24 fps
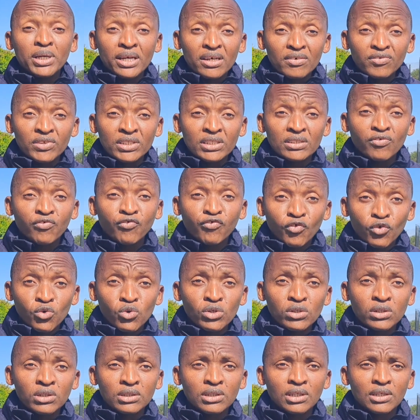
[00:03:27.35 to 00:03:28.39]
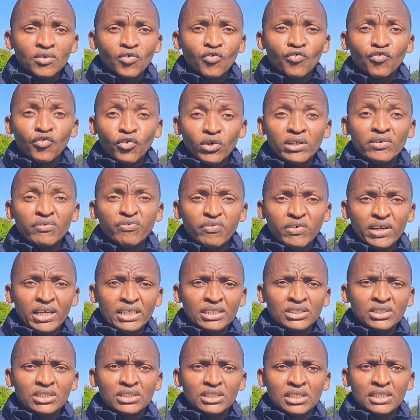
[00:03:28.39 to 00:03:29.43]
having fully
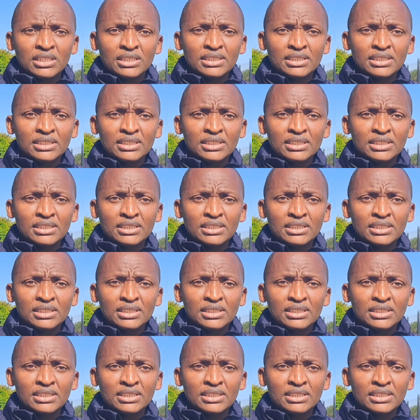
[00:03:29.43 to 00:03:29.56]
fledged